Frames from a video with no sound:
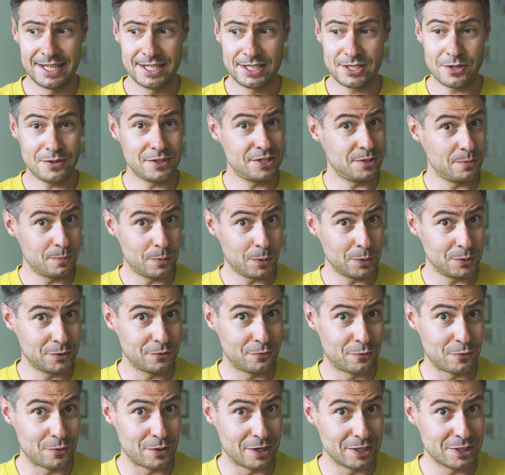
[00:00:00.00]
so it's
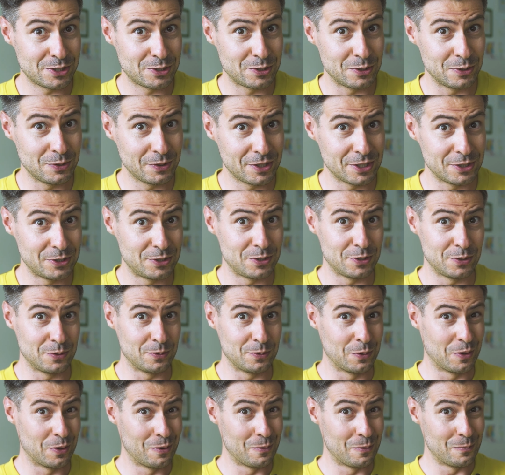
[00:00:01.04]
important for us to look
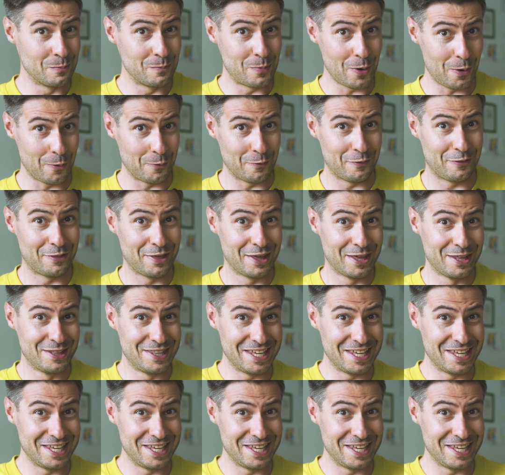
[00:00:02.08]
into both